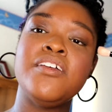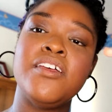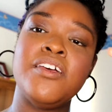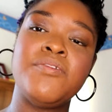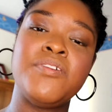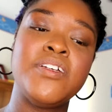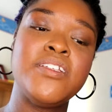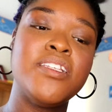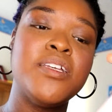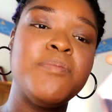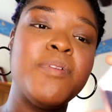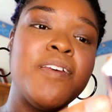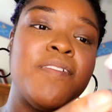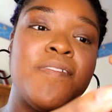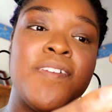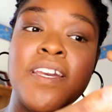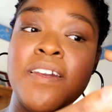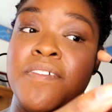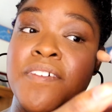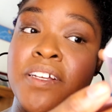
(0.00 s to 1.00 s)
I will say my
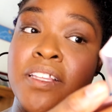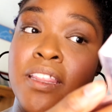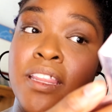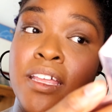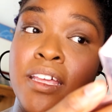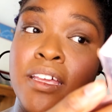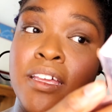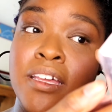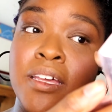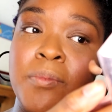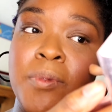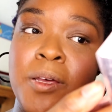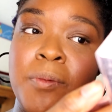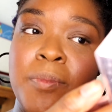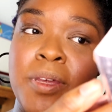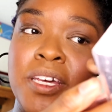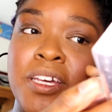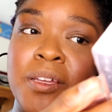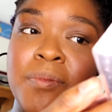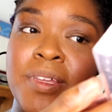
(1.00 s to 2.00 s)
favorite thing about
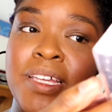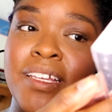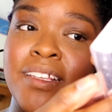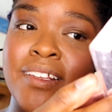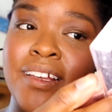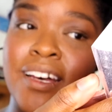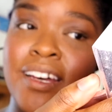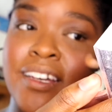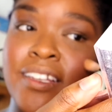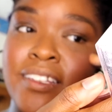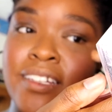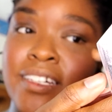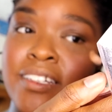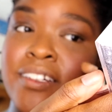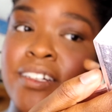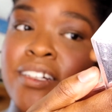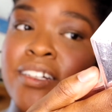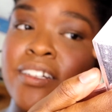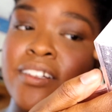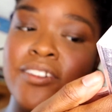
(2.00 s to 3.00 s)
makeup is
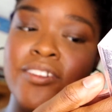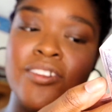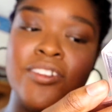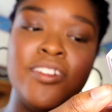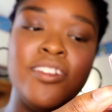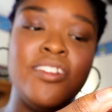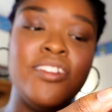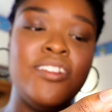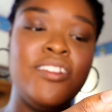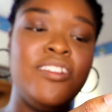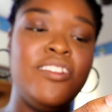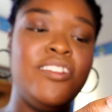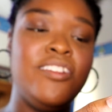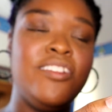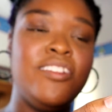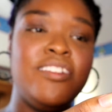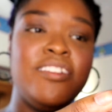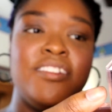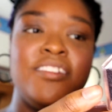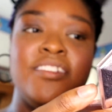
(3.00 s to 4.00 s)
highlighter.
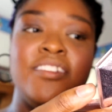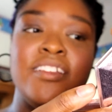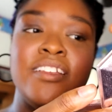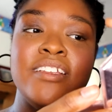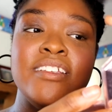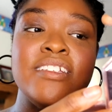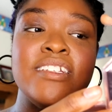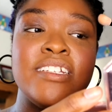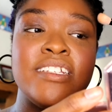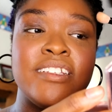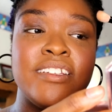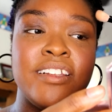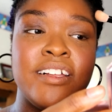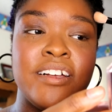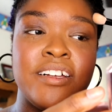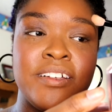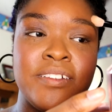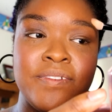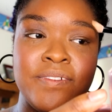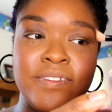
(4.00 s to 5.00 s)
Just
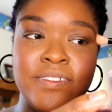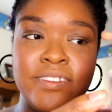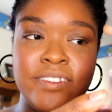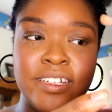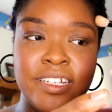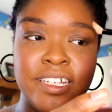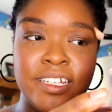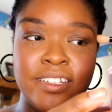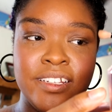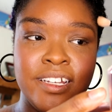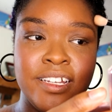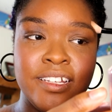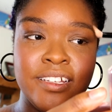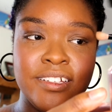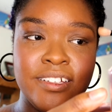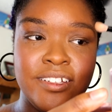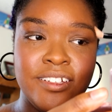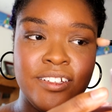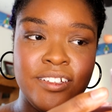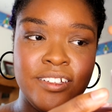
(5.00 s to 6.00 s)
love looking
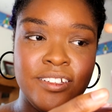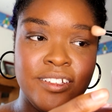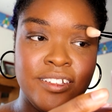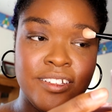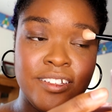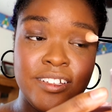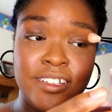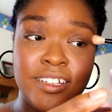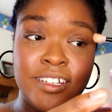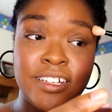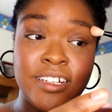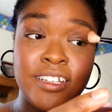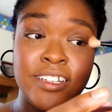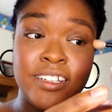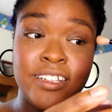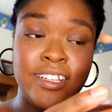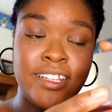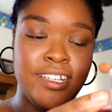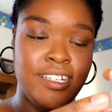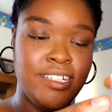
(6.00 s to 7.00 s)
like a
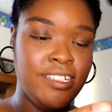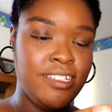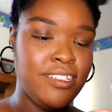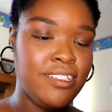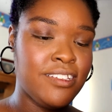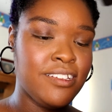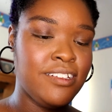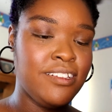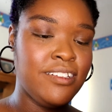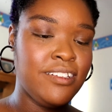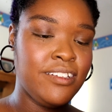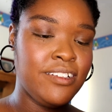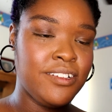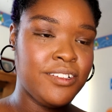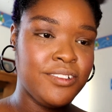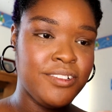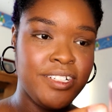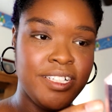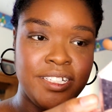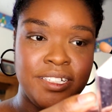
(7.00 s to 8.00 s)
glazed
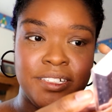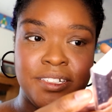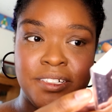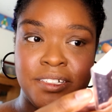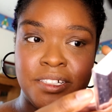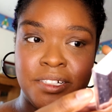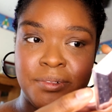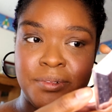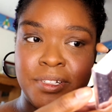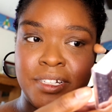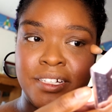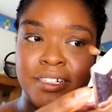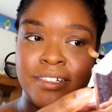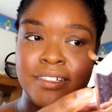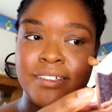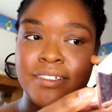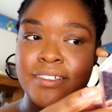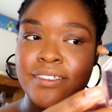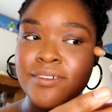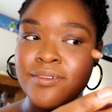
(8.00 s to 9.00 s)
glittery
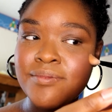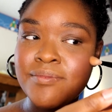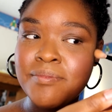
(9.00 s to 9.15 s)
donut.